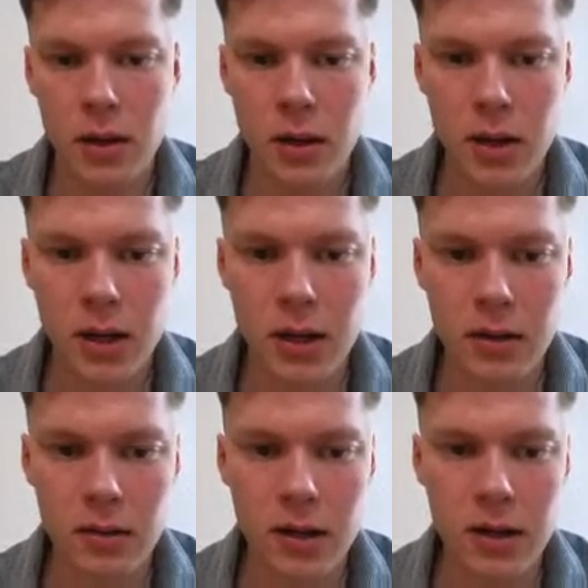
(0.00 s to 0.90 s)

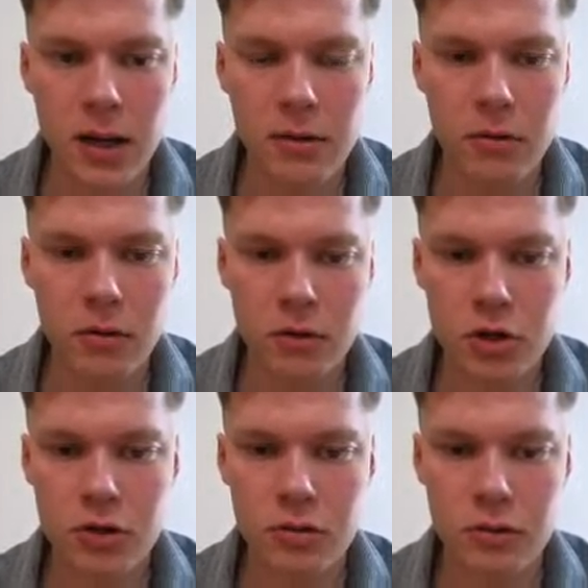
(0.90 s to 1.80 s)
and that error
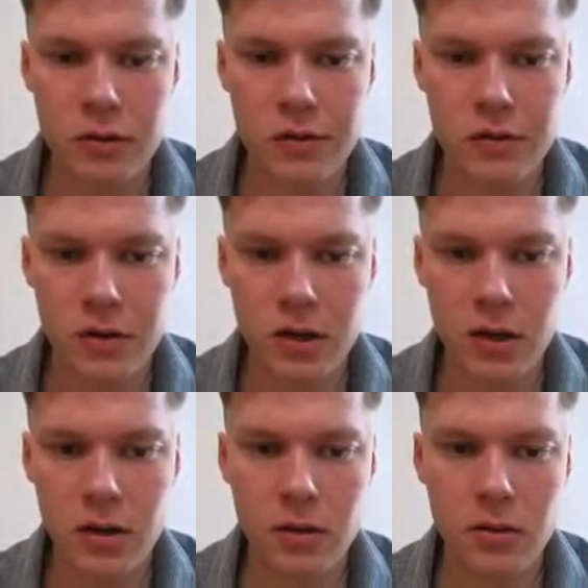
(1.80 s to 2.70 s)
should
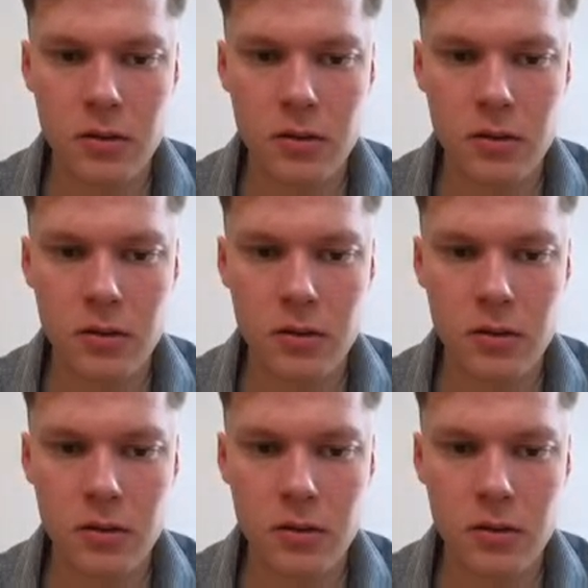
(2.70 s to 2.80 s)
say.